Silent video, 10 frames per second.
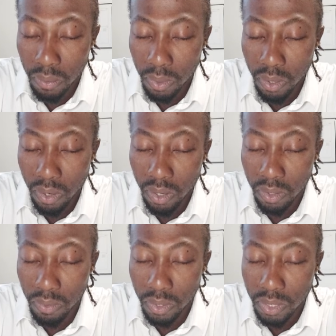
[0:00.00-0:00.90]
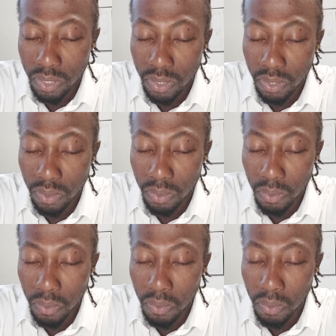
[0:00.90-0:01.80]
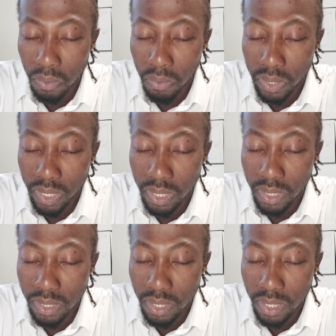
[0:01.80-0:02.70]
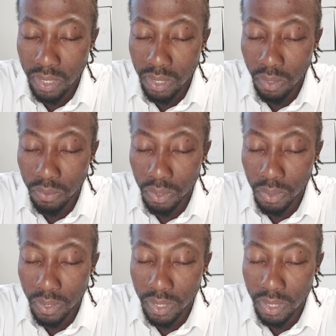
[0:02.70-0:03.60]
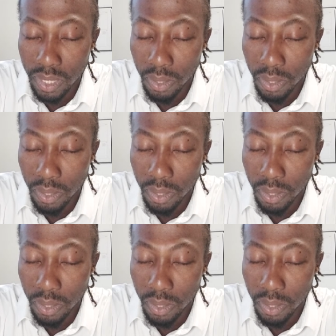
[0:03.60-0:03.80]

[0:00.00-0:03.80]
For all of us who read these things of yours,